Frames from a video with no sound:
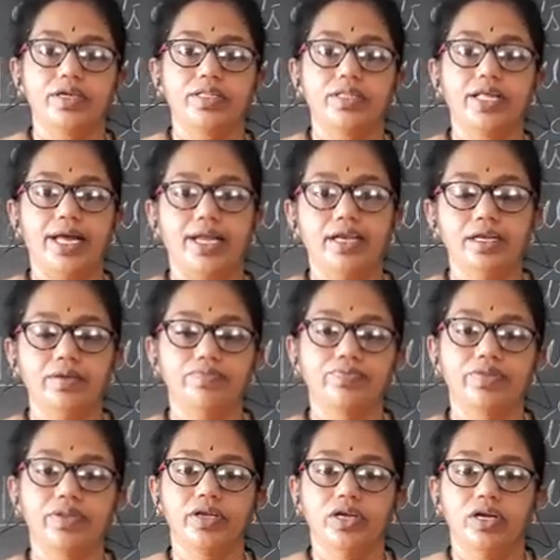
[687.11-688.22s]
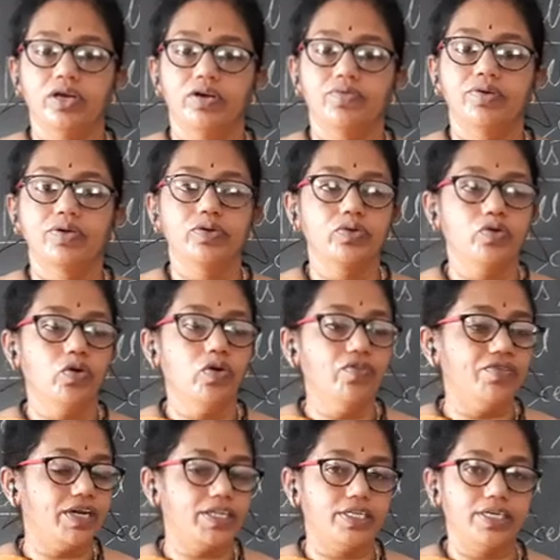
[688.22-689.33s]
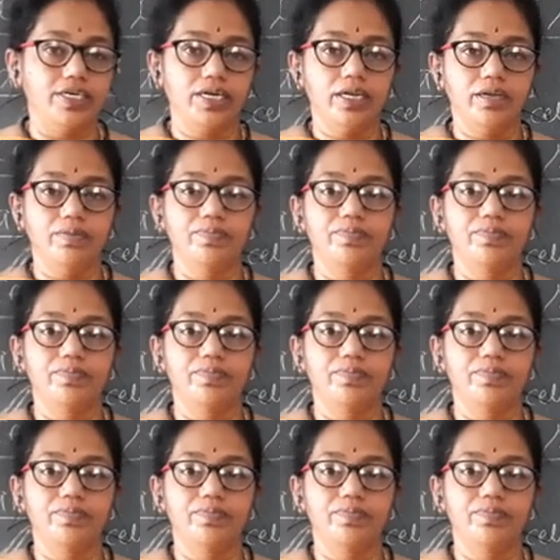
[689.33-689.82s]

then we could go further.